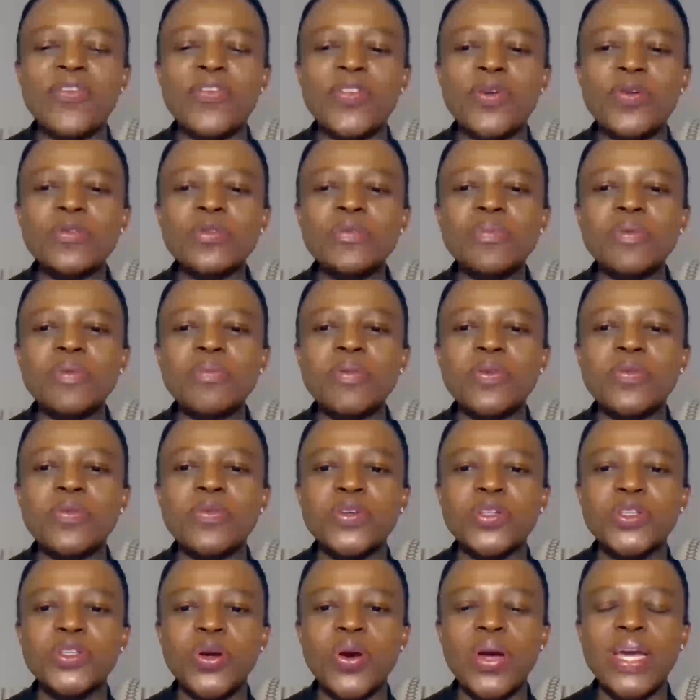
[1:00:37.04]
for those people
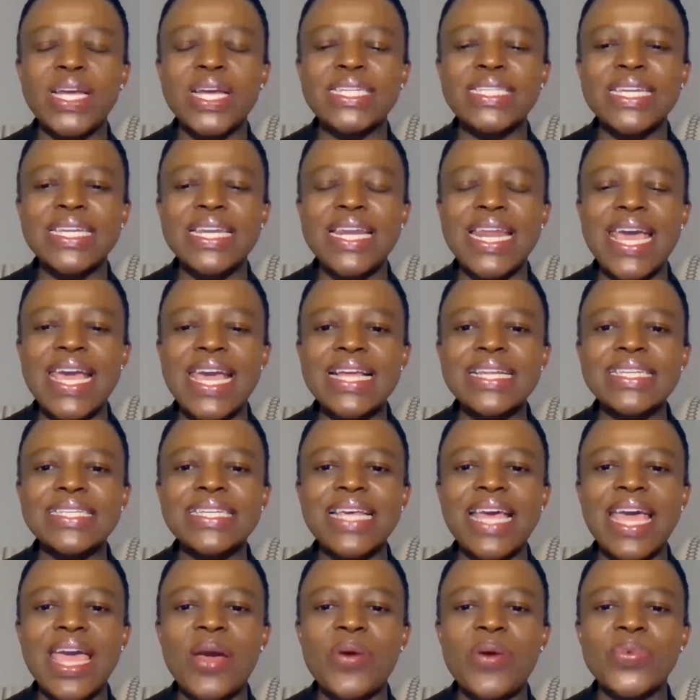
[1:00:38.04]
who joined
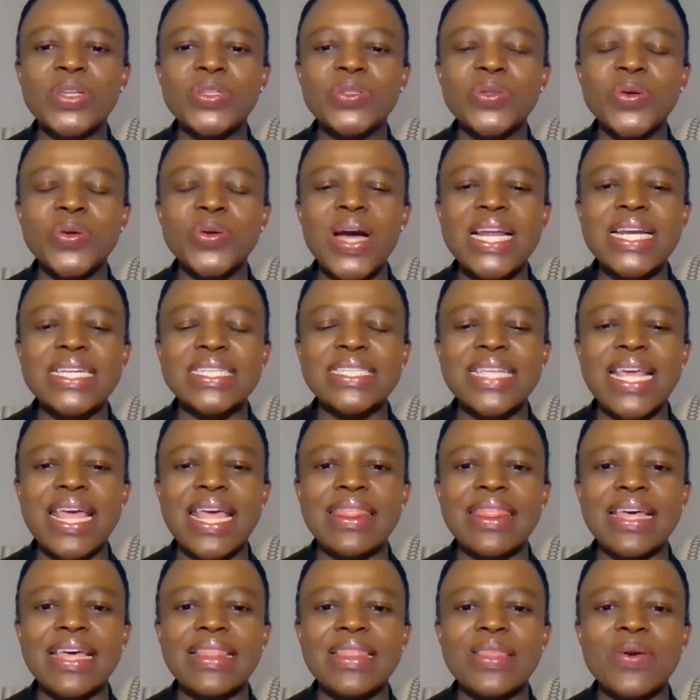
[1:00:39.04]
late, we do
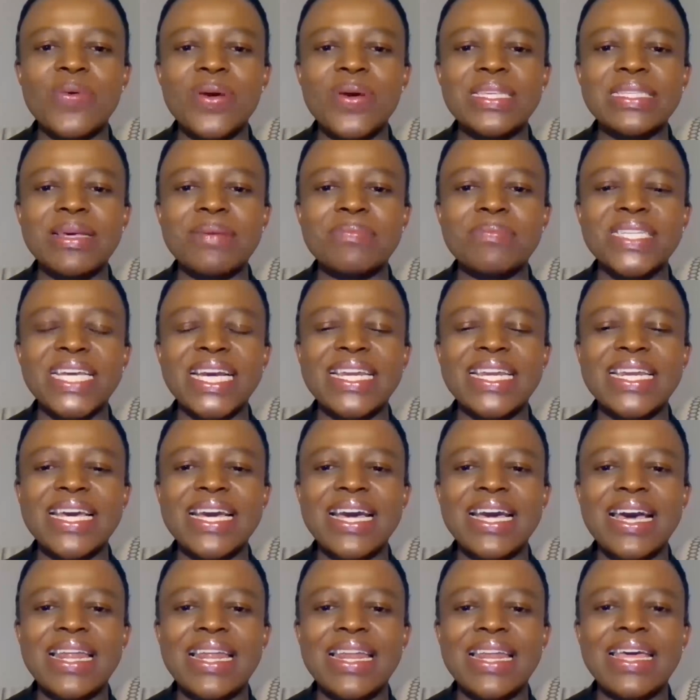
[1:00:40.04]
understand that there were some
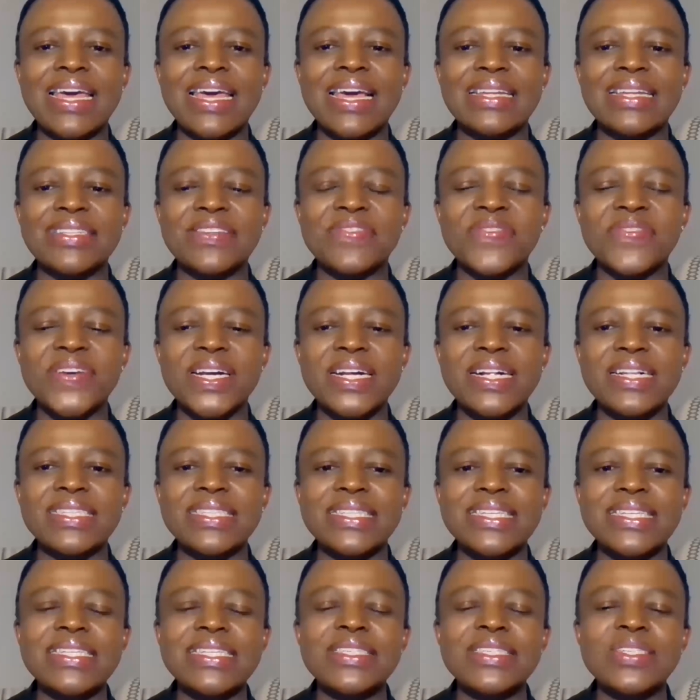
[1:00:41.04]
technical
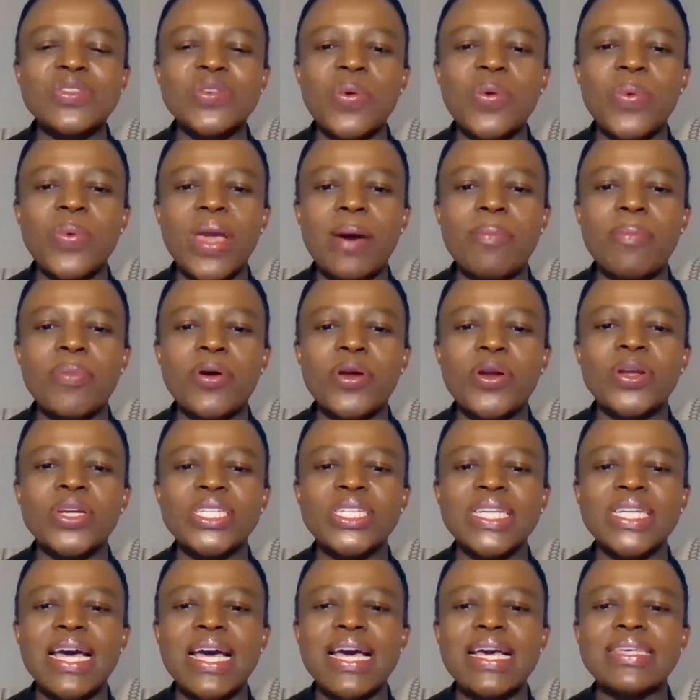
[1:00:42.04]
difficulties, so we
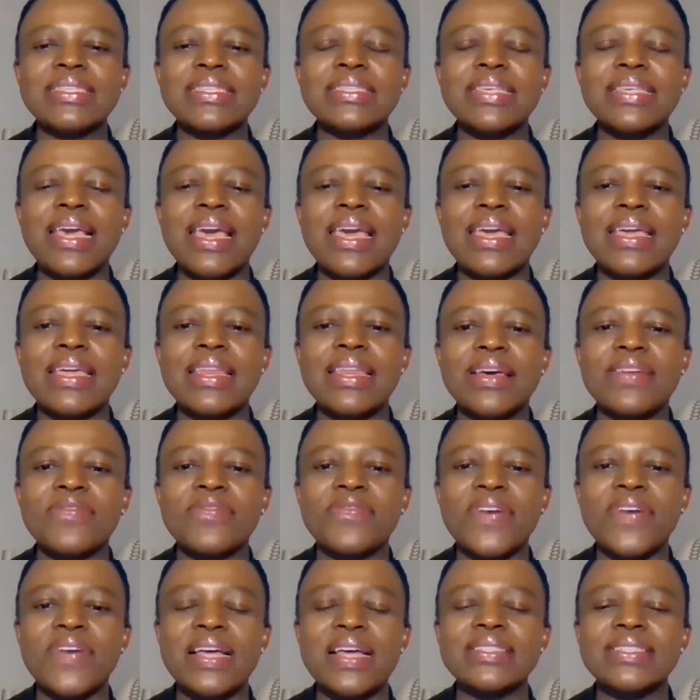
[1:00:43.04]
apologize in
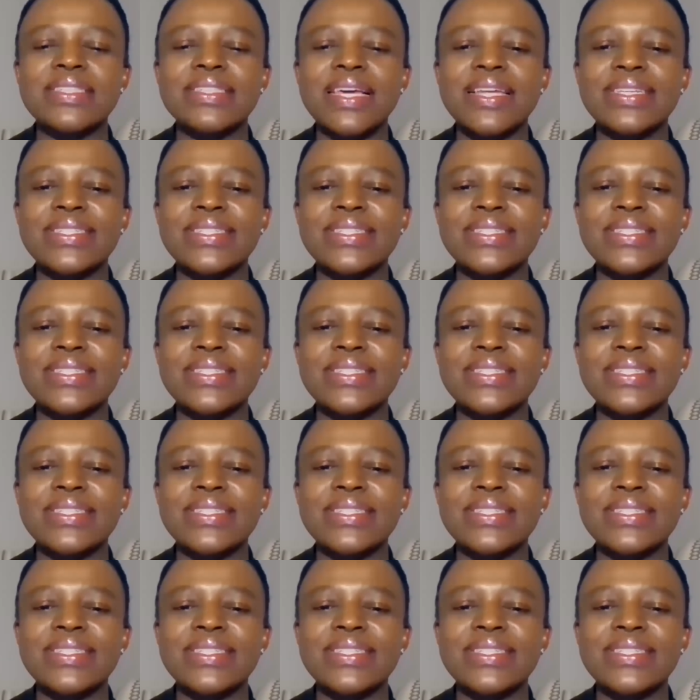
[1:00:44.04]
advance,